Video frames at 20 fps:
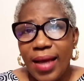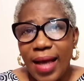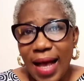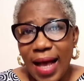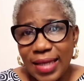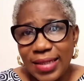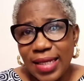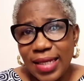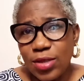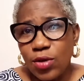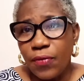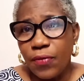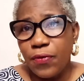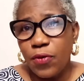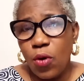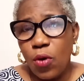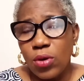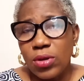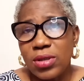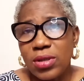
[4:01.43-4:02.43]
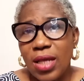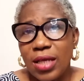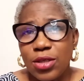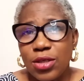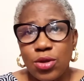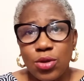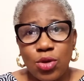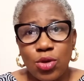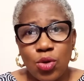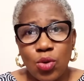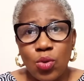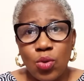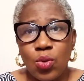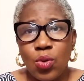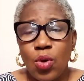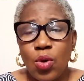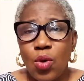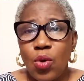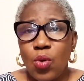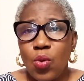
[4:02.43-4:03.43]
Access, of course, has to do
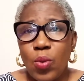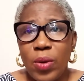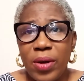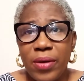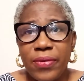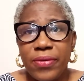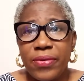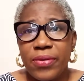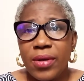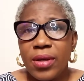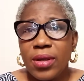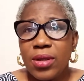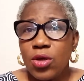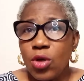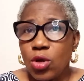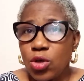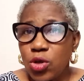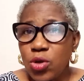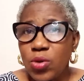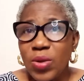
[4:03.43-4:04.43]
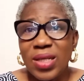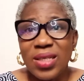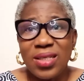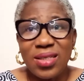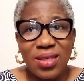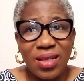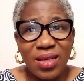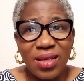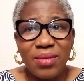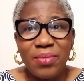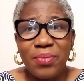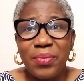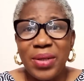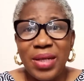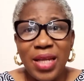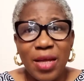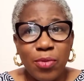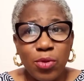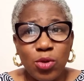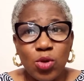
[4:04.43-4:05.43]
with your children still being
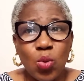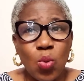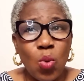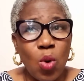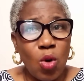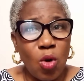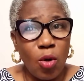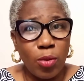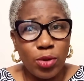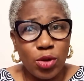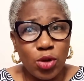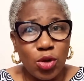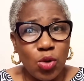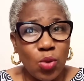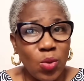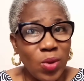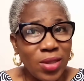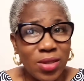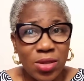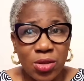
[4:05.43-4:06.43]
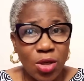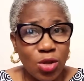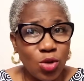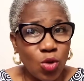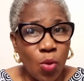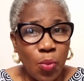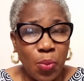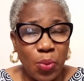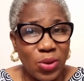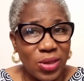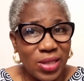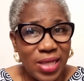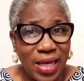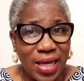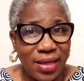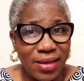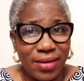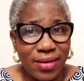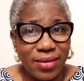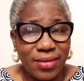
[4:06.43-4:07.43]
able to walk up to you. It's not open day.
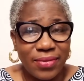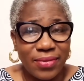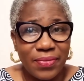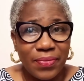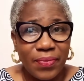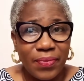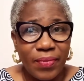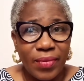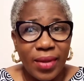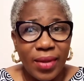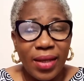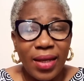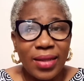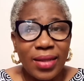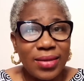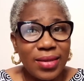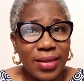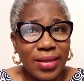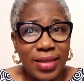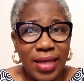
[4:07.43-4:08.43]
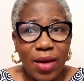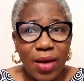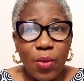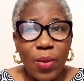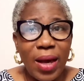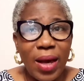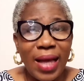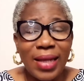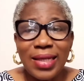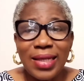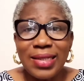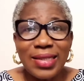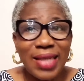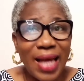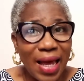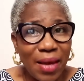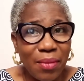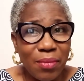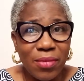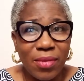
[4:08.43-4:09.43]
It's a day where
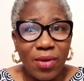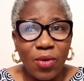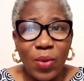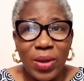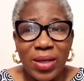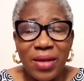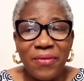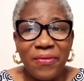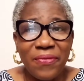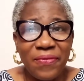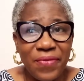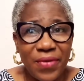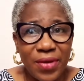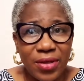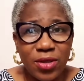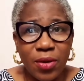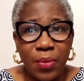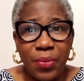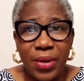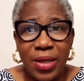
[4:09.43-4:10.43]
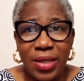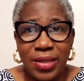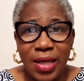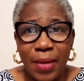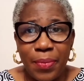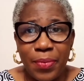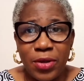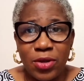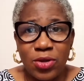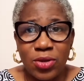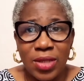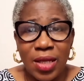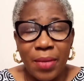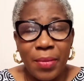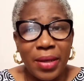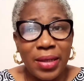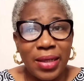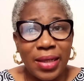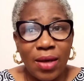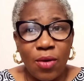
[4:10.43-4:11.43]
anytime where they feel something is happening to them
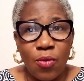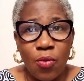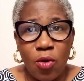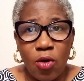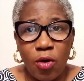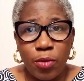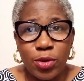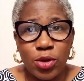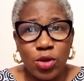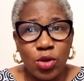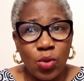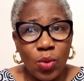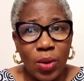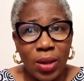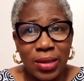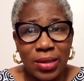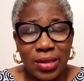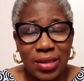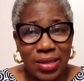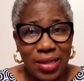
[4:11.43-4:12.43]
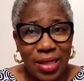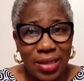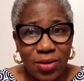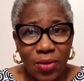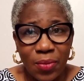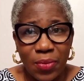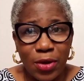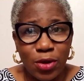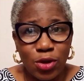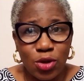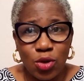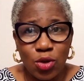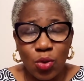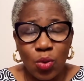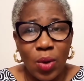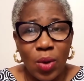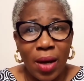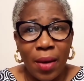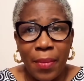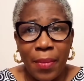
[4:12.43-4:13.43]
and they can walk up to you and say something to
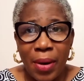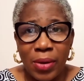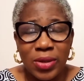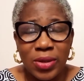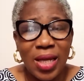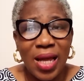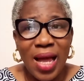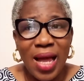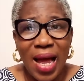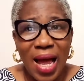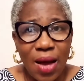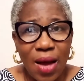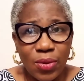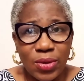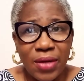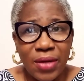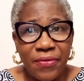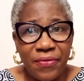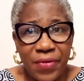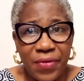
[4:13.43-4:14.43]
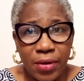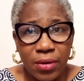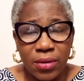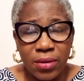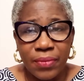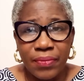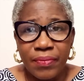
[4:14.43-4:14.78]
you about how they feel.